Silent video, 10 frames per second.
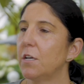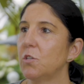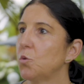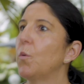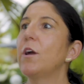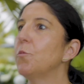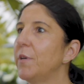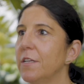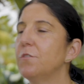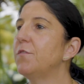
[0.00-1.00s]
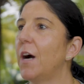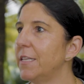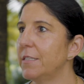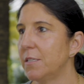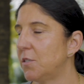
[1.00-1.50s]
because where are we going to
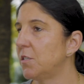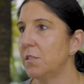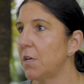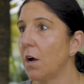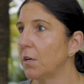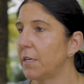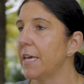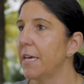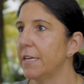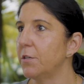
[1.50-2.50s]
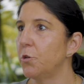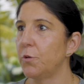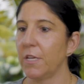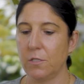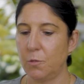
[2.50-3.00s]
find this young kid who
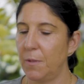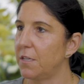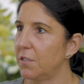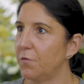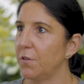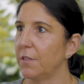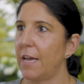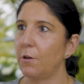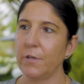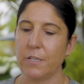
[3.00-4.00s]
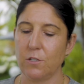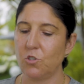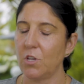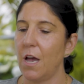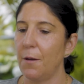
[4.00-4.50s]
can speak a different
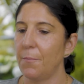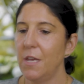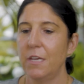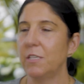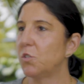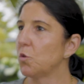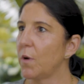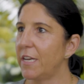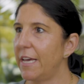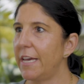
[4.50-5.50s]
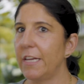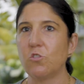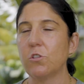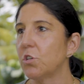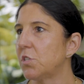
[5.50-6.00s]
language, is the right
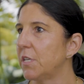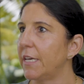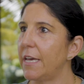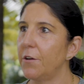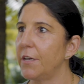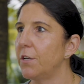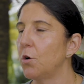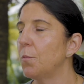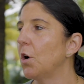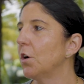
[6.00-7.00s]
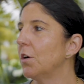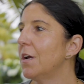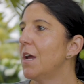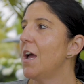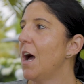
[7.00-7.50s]
age, looks like Carrie and
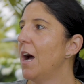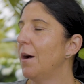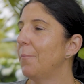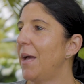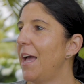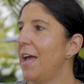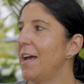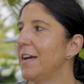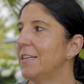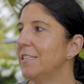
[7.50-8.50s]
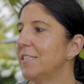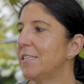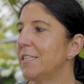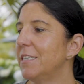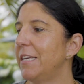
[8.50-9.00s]
Omar.
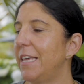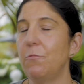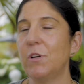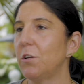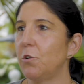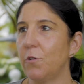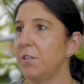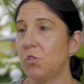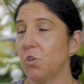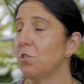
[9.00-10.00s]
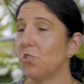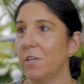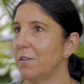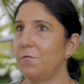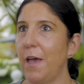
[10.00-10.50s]
And he went on a great search
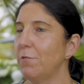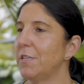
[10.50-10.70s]
and found